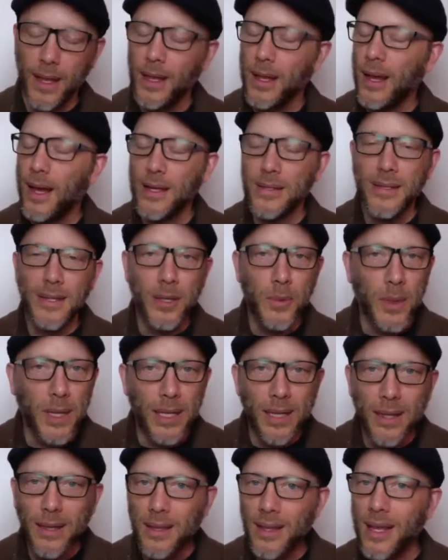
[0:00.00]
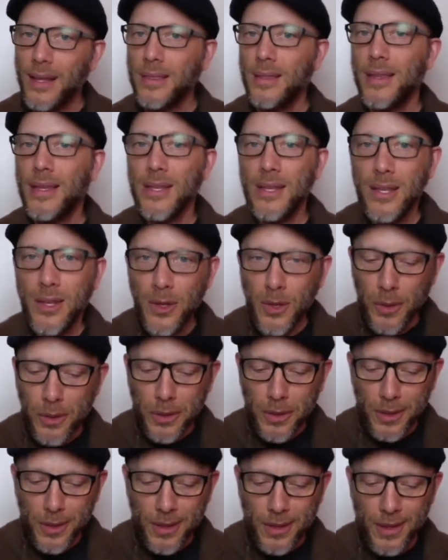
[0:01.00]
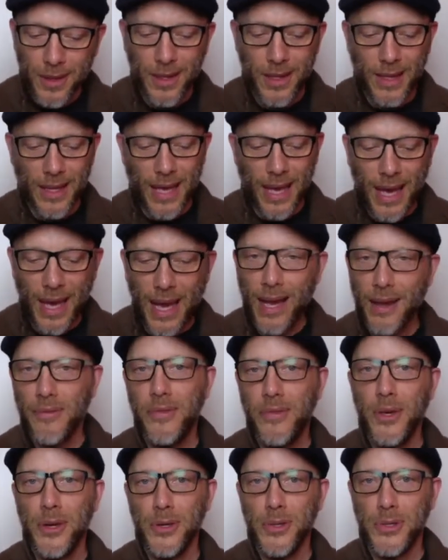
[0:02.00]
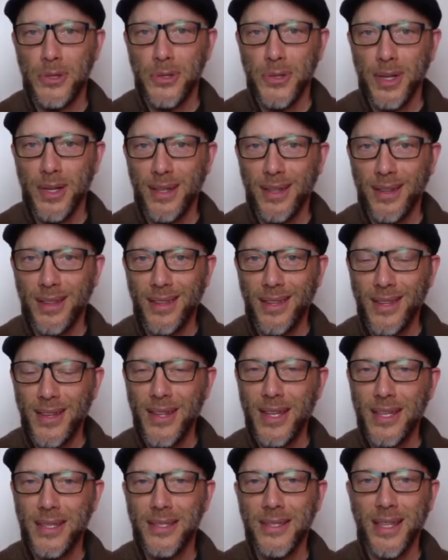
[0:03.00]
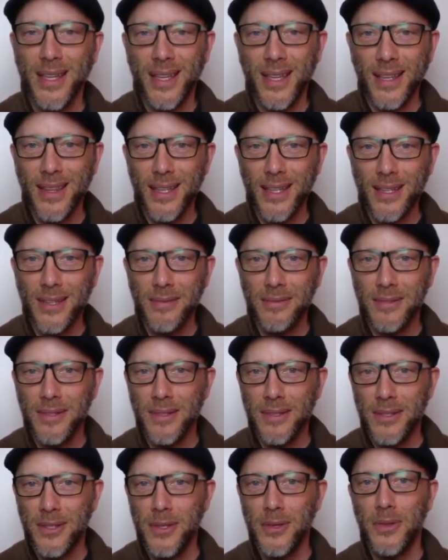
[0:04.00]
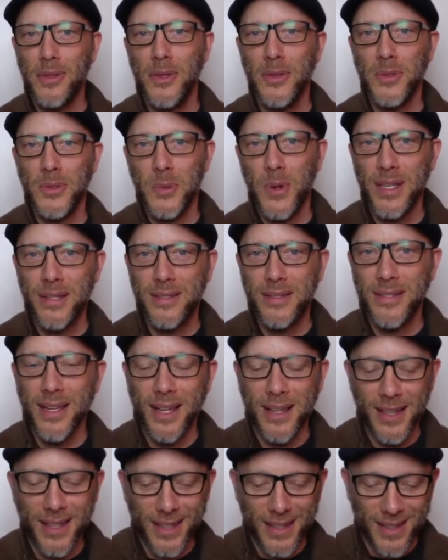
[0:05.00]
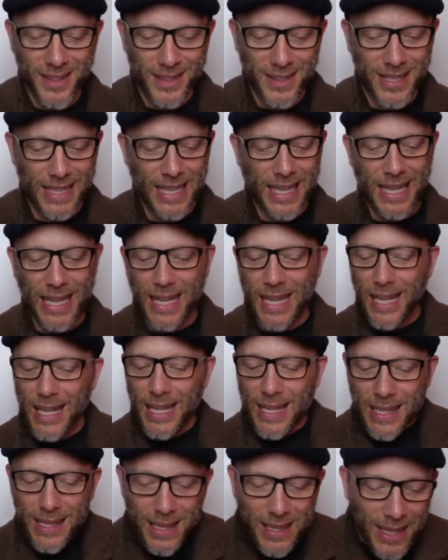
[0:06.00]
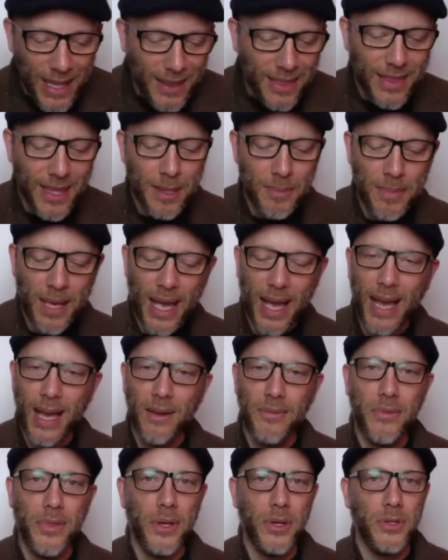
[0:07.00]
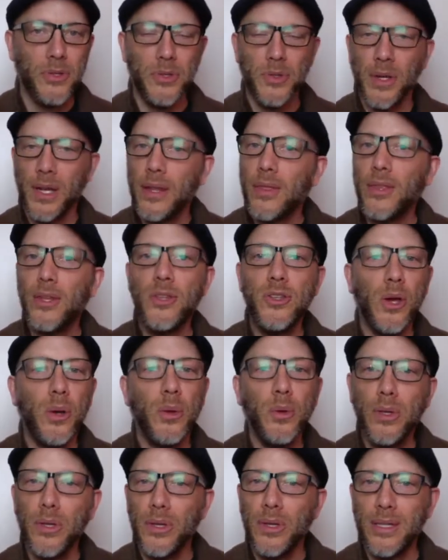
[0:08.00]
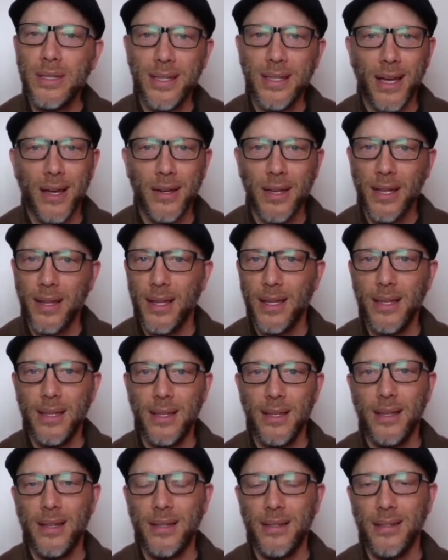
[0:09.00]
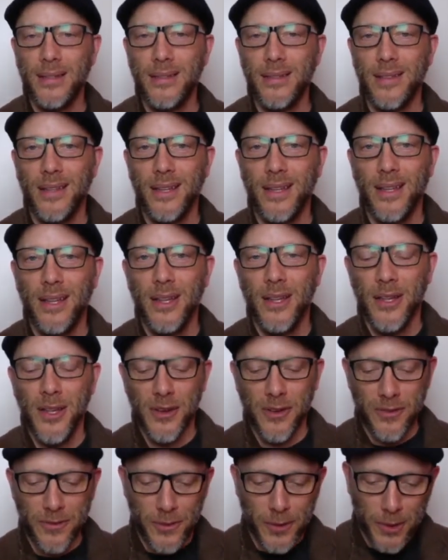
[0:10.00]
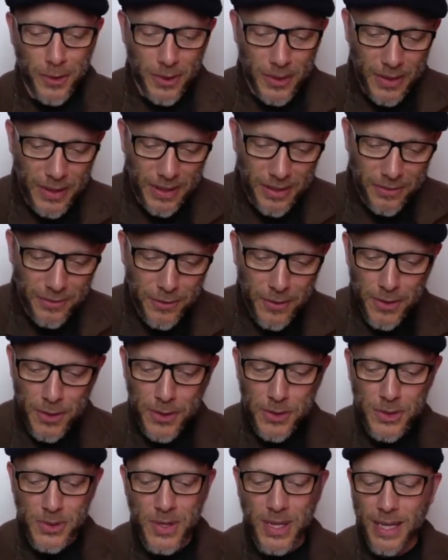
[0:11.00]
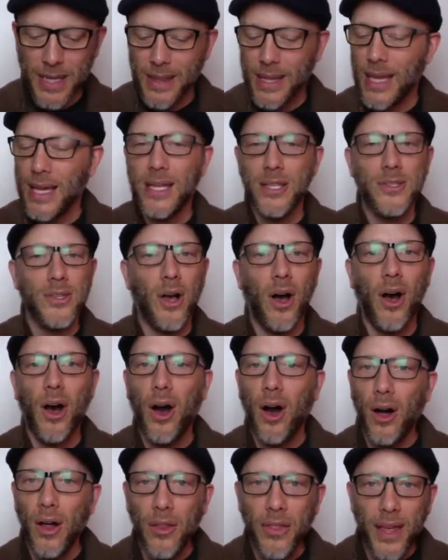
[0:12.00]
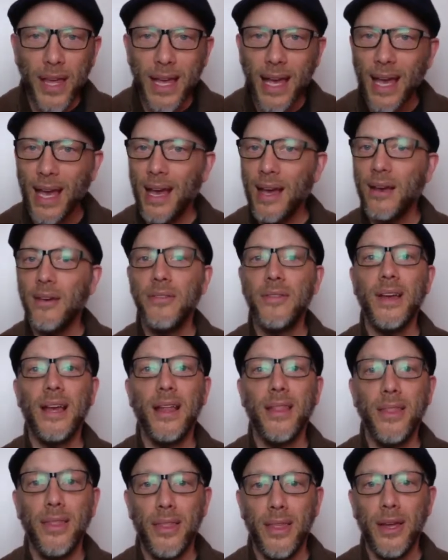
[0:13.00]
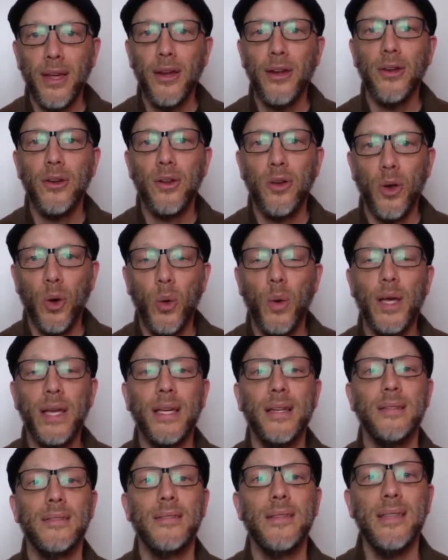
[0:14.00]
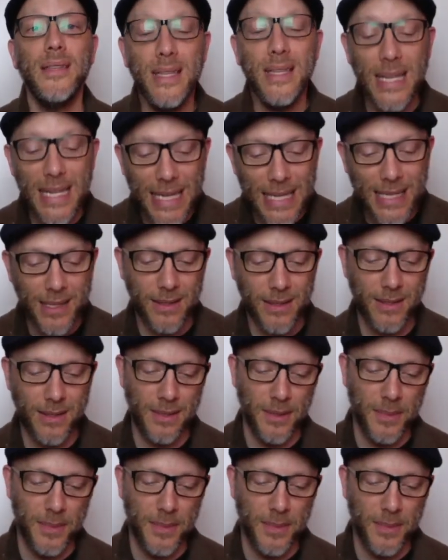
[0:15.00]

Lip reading: I'll tell you what, let the youth have their strength. You know that saying, the youth is wasted on the young? Let them have their strength. Don't look down on the young for their strength. It's all they have, and they're going to need it.